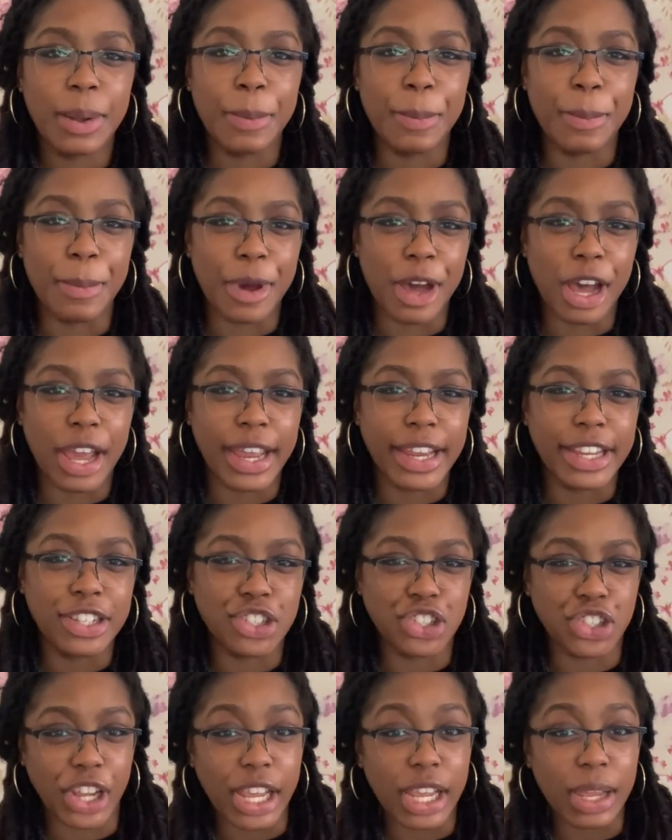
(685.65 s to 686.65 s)
my
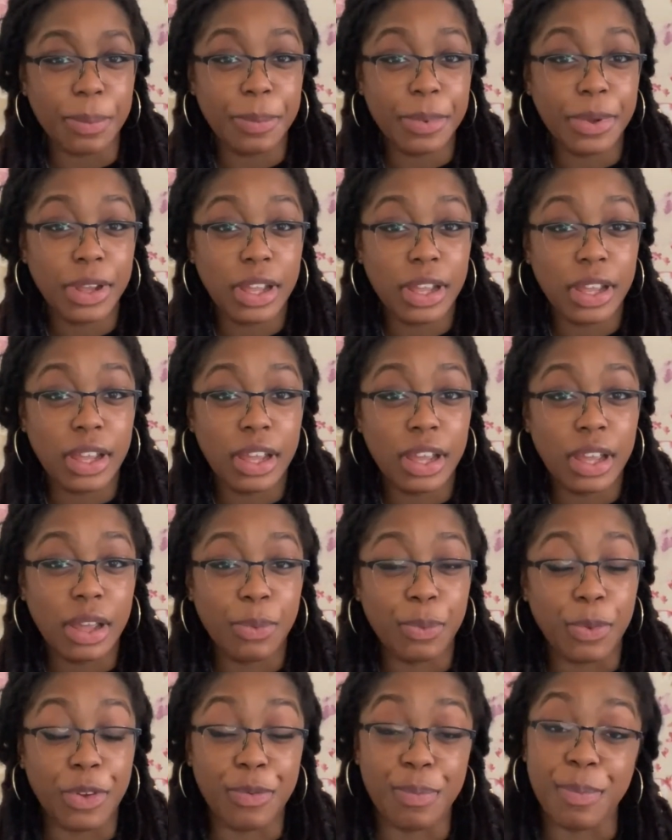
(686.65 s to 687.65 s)
shape
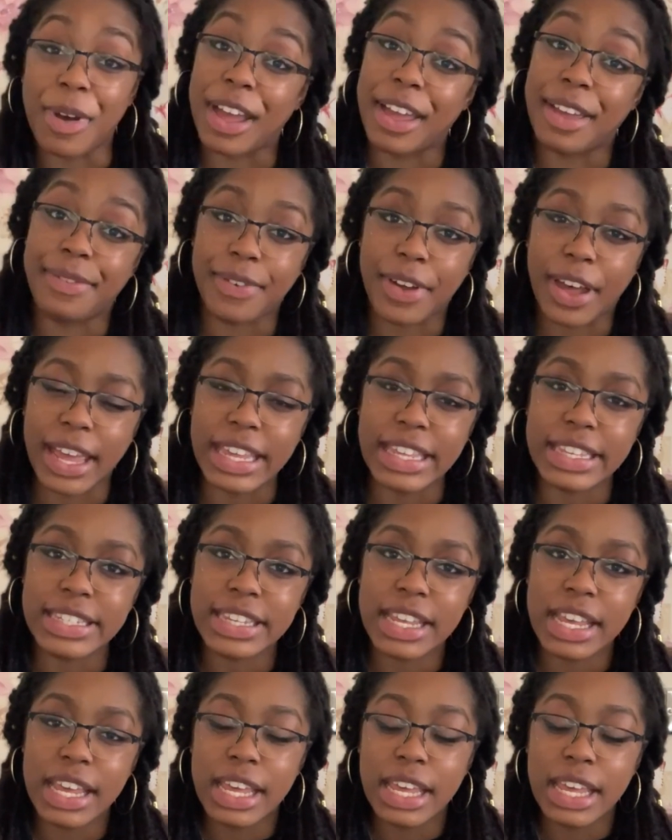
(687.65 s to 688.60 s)
with my thighs.